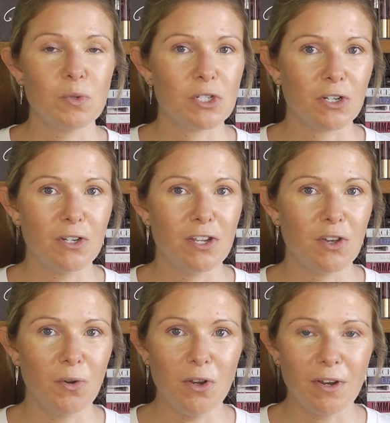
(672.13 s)
Sonia,
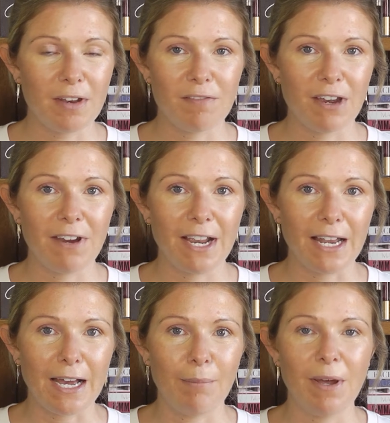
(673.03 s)
you're looking very
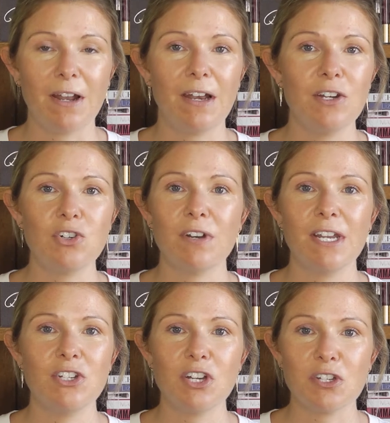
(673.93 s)
glam," and I'd
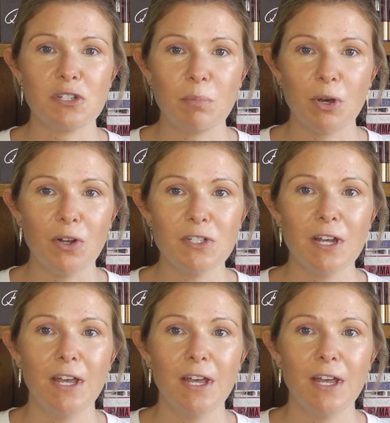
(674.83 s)
literally just put